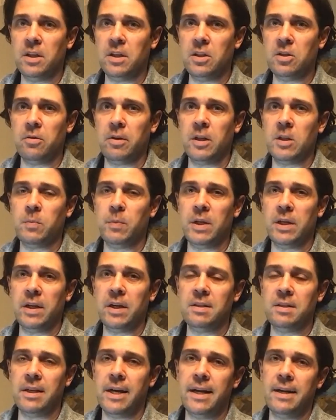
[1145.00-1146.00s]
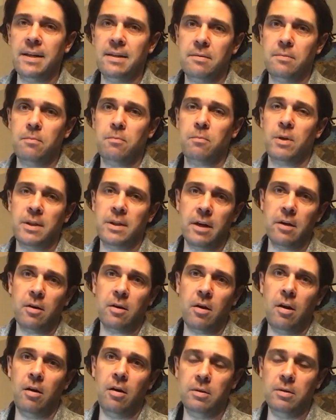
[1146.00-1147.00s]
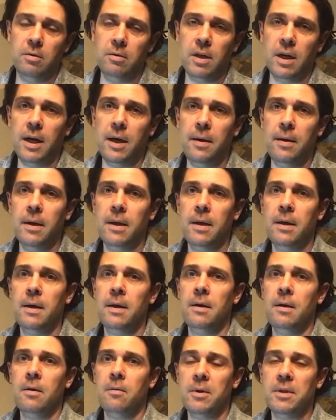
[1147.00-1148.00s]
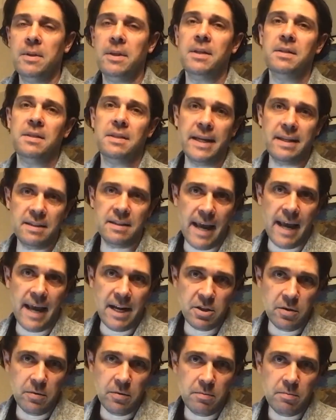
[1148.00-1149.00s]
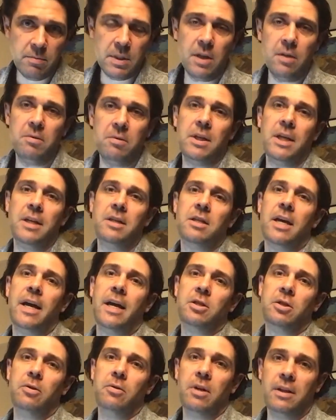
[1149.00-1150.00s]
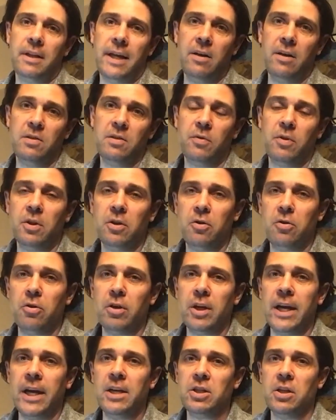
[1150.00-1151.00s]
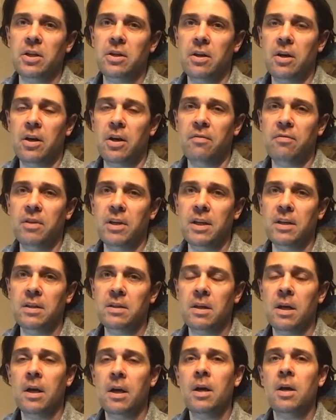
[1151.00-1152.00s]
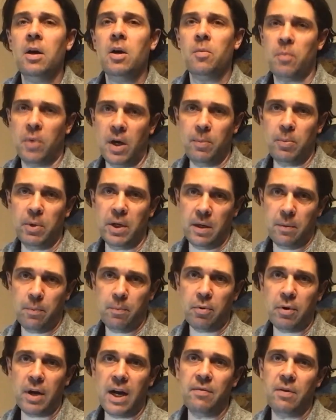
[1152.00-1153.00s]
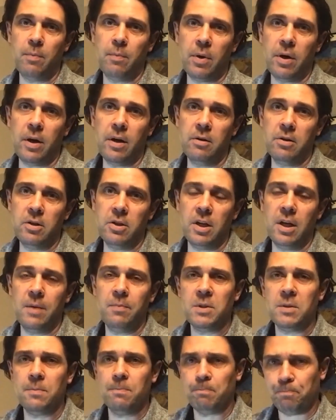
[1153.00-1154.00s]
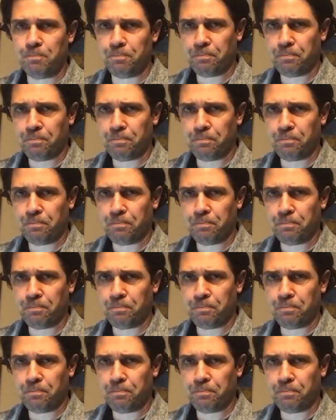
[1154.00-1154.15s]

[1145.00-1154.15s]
districts because that is what they are called within state statute. So state statute allows for the creation of these public-private partnerships.